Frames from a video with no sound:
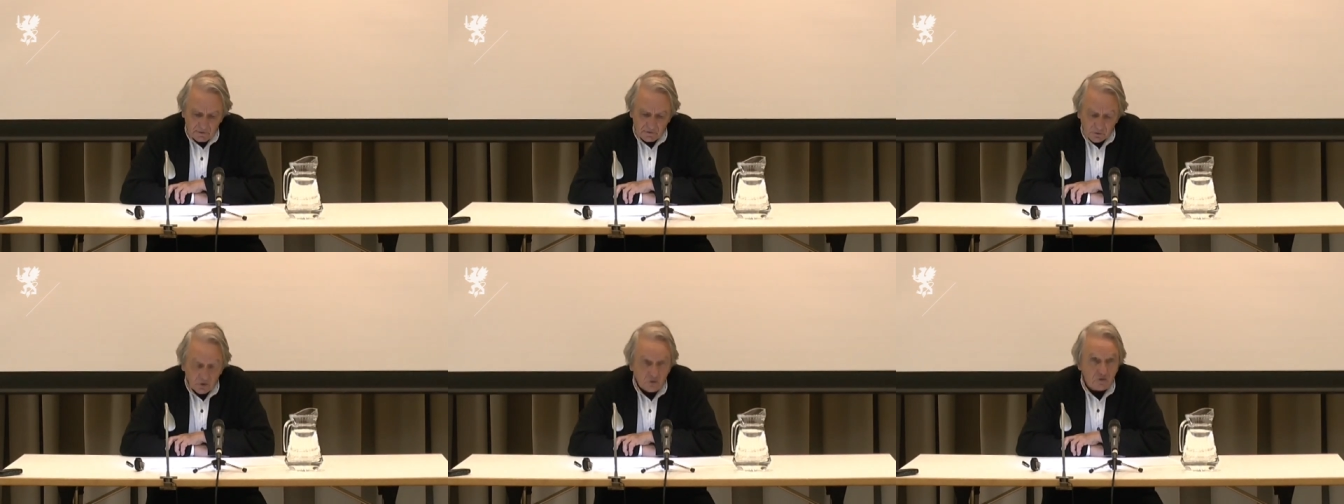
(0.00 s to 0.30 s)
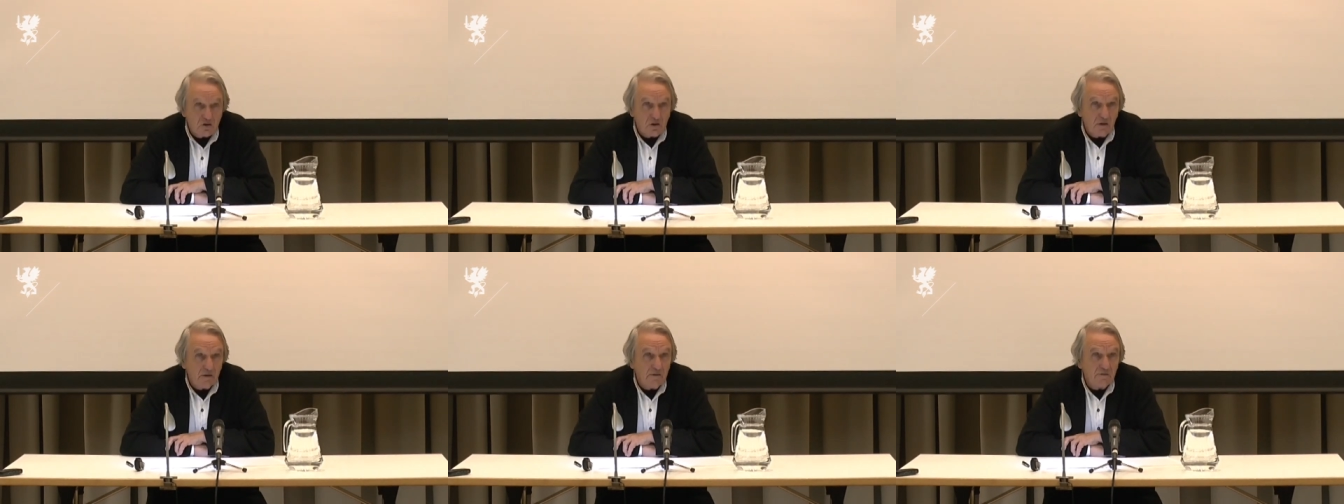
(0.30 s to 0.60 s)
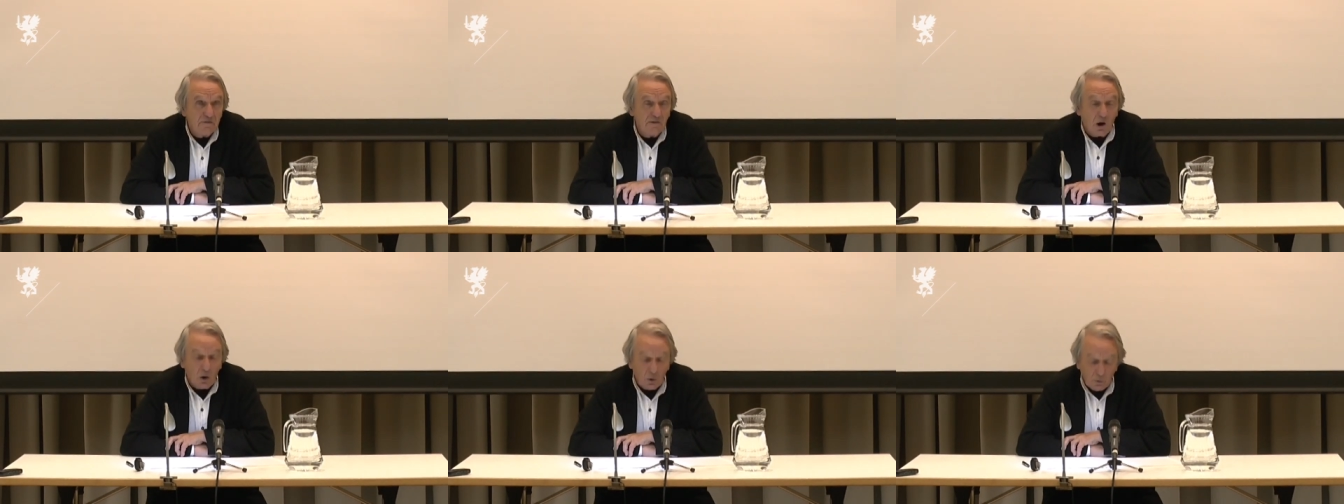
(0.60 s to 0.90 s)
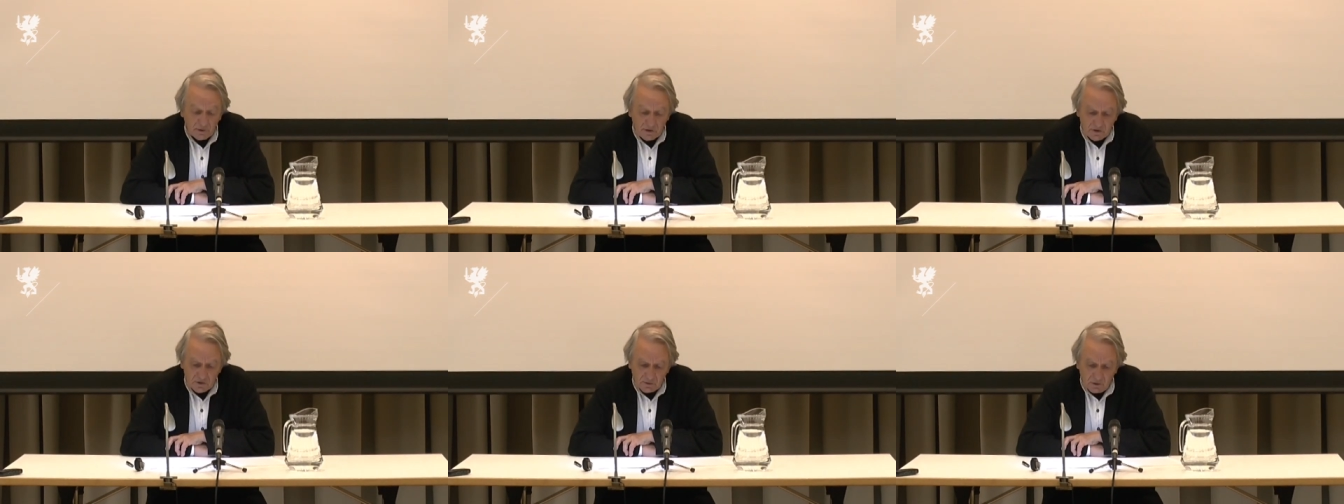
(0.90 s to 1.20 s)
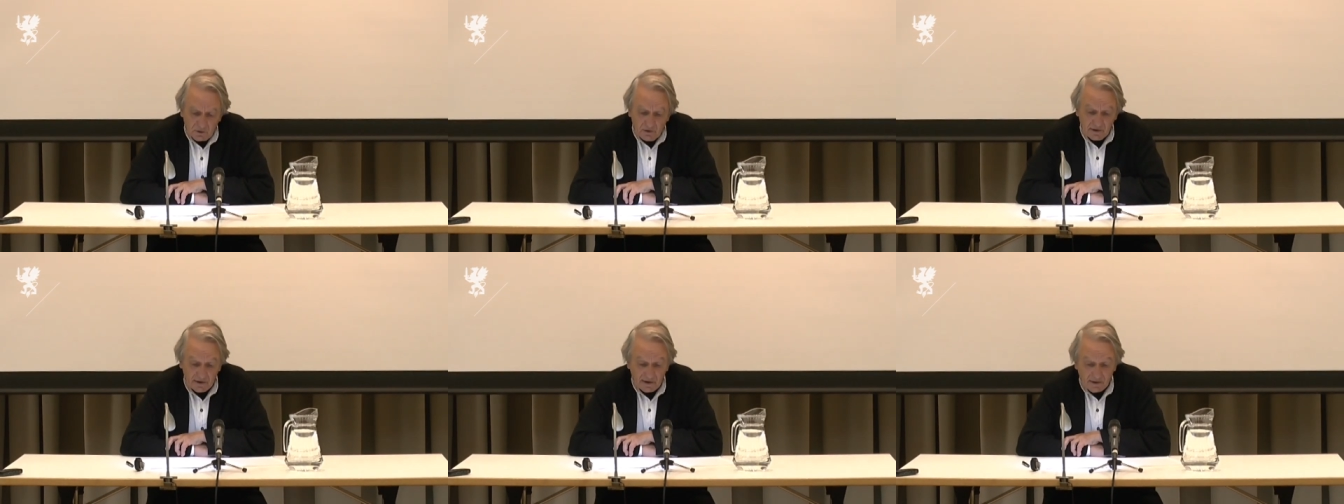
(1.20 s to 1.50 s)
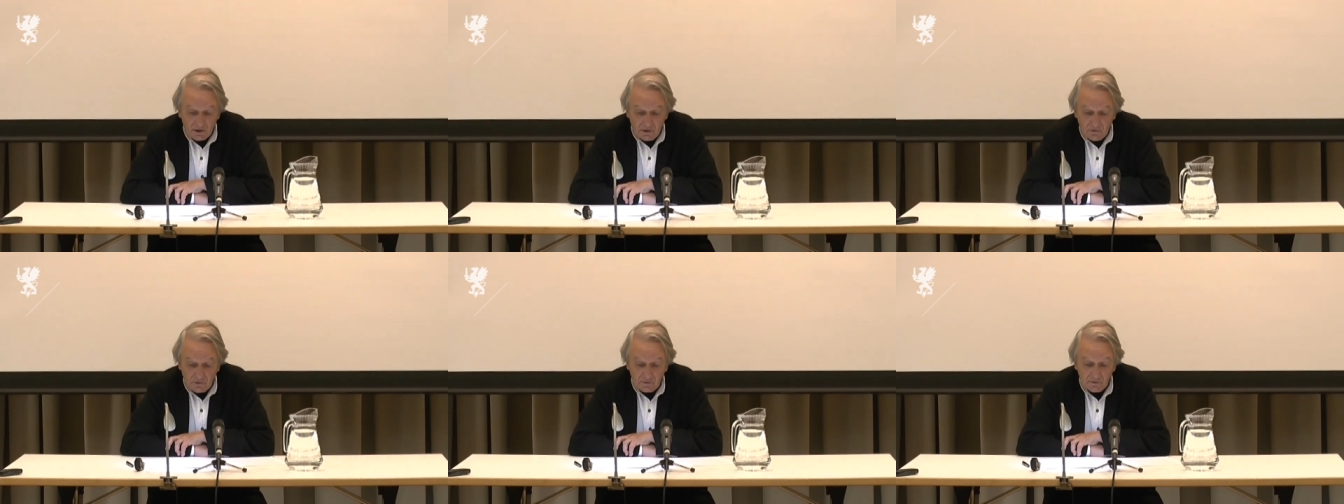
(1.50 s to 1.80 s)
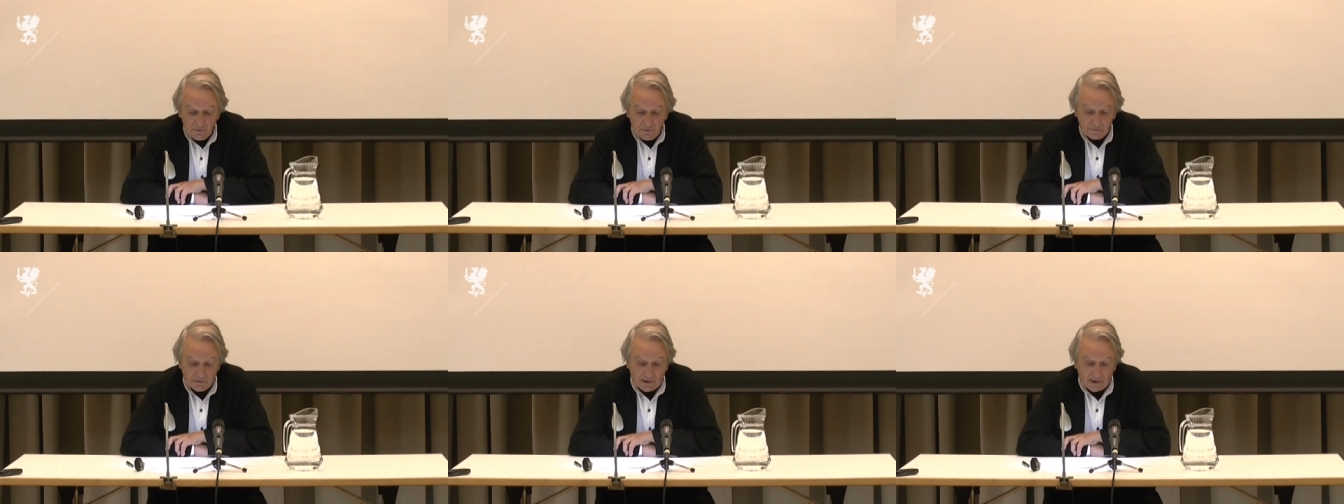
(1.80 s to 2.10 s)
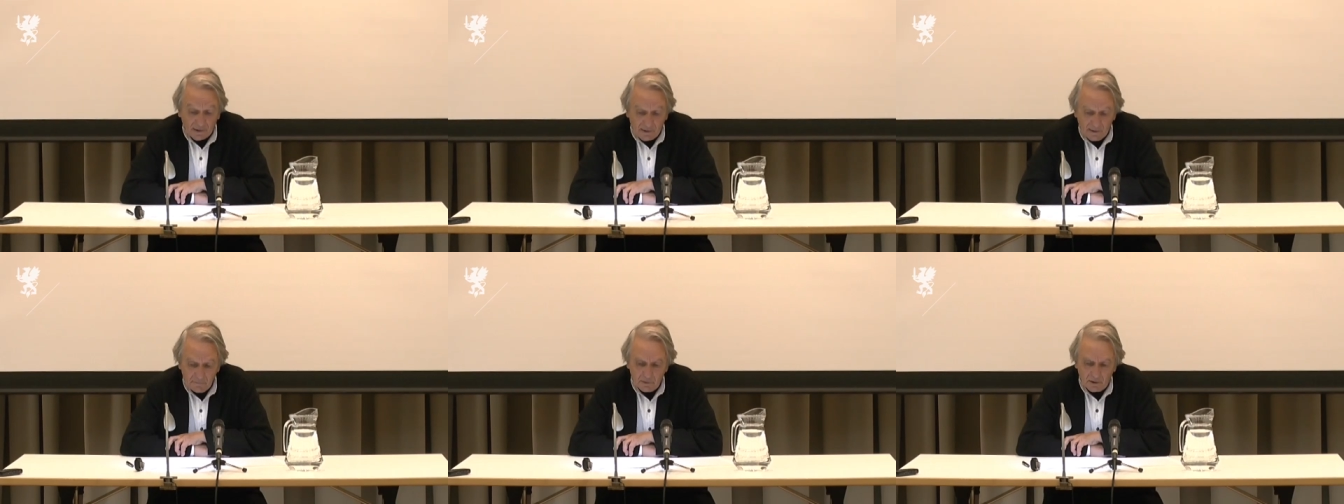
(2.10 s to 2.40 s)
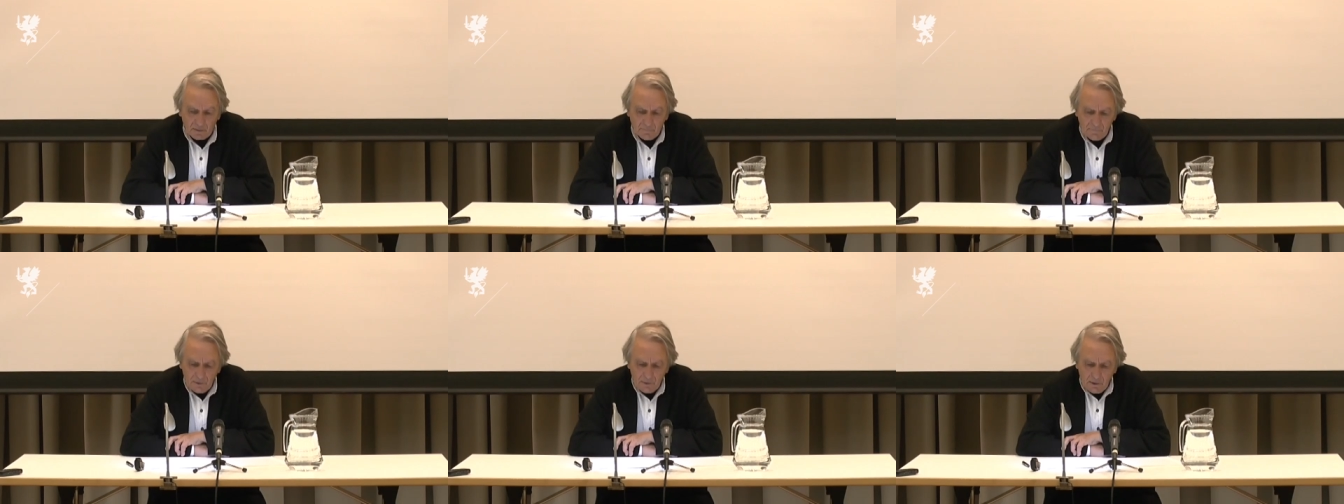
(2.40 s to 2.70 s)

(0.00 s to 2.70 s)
Such is the original Hegelian dilemma,